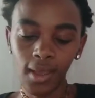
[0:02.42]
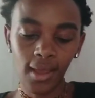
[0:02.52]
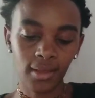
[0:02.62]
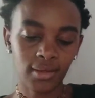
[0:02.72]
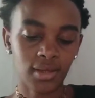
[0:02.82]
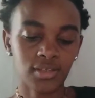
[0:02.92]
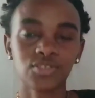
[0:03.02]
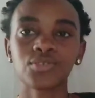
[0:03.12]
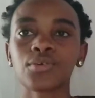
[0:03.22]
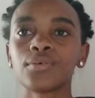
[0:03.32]
hi
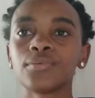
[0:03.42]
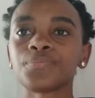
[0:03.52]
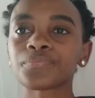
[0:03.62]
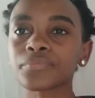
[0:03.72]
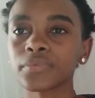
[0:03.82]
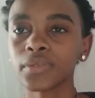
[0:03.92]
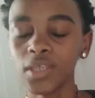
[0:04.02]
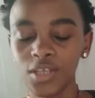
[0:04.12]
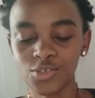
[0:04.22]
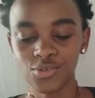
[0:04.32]
guys so
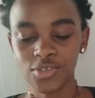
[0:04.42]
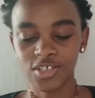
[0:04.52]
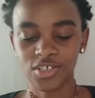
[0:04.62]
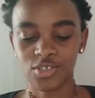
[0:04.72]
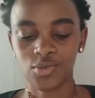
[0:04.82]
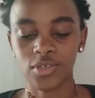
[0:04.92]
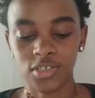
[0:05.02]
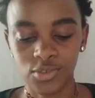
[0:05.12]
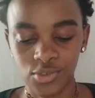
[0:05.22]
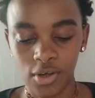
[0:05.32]
today just
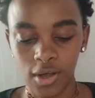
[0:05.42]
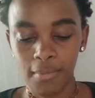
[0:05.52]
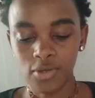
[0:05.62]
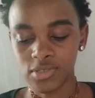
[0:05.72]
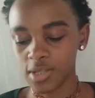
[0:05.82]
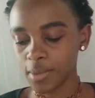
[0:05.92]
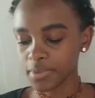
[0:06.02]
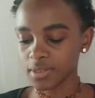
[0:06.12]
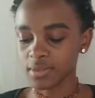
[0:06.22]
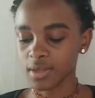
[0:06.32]
wanted to talk about
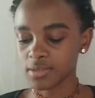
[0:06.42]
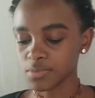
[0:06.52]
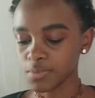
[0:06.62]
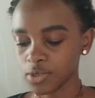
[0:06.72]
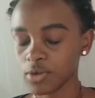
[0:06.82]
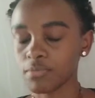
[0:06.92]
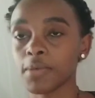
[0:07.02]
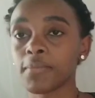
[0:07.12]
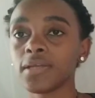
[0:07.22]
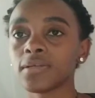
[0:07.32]
something that's been on
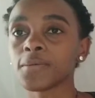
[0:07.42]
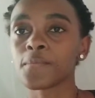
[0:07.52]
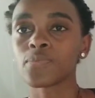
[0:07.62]
my mind